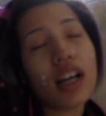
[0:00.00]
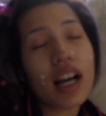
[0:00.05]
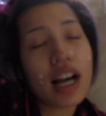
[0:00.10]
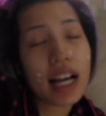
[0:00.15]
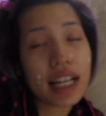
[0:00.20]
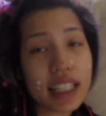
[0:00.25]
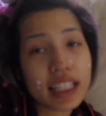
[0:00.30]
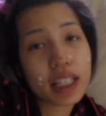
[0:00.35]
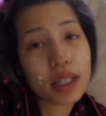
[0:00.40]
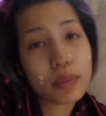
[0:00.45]

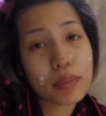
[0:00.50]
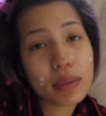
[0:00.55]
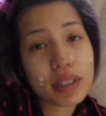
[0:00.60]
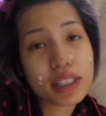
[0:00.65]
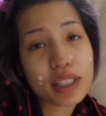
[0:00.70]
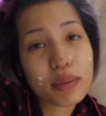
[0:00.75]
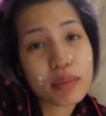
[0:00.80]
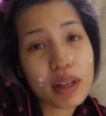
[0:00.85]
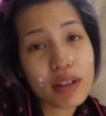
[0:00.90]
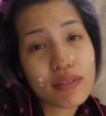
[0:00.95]
I keep
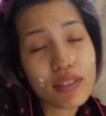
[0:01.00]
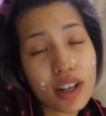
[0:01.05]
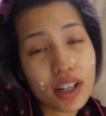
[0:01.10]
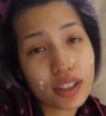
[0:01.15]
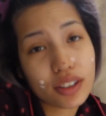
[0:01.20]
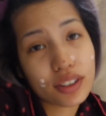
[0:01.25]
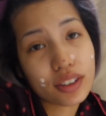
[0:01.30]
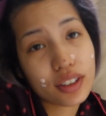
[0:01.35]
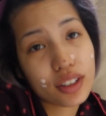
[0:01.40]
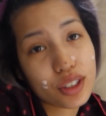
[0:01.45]
missing my
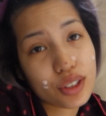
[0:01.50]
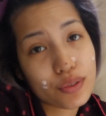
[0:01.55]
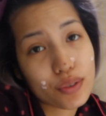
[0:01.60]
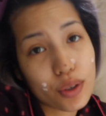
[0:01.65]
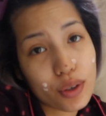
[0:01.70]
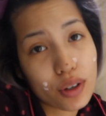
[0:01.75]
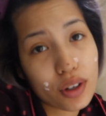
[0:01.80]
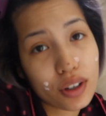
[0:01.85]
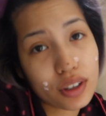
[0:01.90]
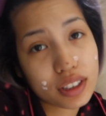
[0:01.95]
father-in-law's
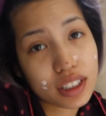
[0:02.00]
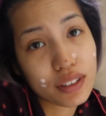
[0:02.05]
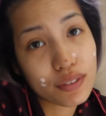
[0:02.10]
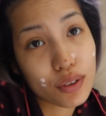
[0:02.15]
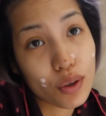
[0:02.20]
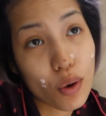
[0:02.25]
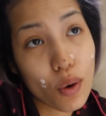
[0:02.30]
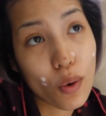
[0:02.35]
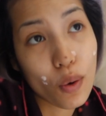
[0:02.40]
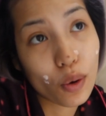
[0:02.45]
phone calls. And I
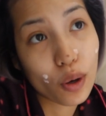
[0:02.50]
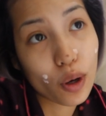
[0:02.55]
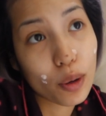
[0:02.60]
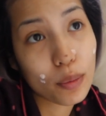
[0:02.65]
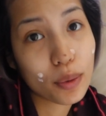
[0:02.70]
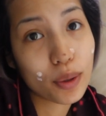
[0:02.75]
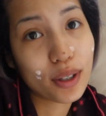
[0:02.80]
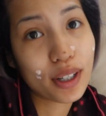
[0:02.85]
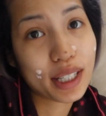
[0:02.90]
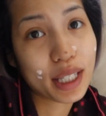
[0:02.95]
feel
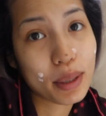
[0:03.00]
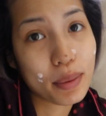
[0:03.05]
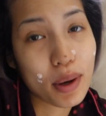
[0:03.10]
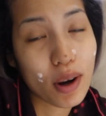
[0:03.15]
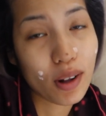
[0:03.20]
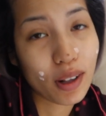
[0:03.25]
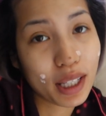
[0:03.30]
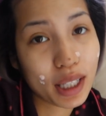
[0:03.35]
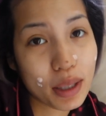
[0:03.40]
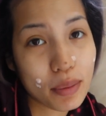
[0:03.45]
horrible. I keep
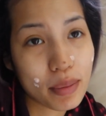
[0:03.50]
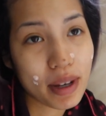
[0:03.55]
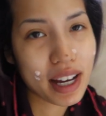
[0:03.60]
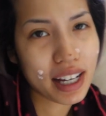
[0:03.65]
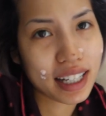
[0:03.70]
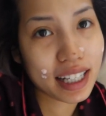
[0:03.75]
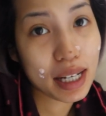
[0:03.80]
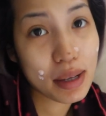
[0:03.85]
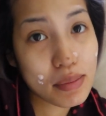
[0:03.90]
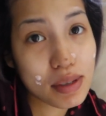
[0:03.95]
calling him back.
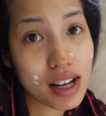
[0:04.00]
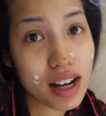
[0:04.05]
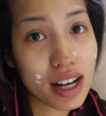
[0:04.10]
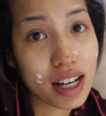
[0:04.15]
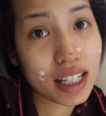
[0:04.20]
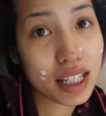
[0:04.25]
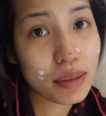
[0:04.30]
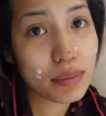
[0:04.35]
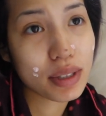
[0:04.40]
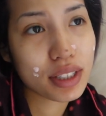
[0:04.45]
Like, I'm sorry, I
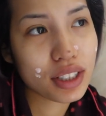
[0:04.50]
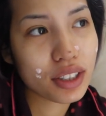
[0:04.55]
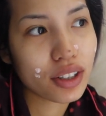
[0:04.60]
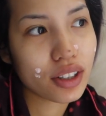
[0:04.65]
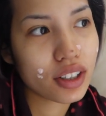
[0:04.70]
keep missing your